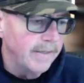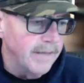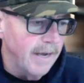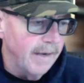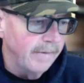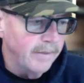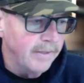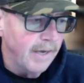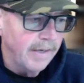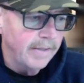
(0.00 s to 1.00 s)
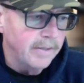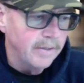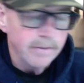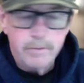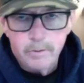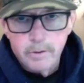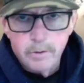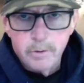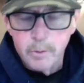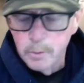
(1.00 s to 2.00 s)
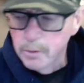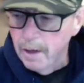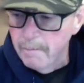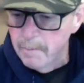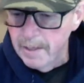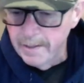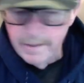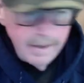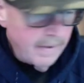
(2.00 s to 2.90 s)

As I said, it's the truth. I've been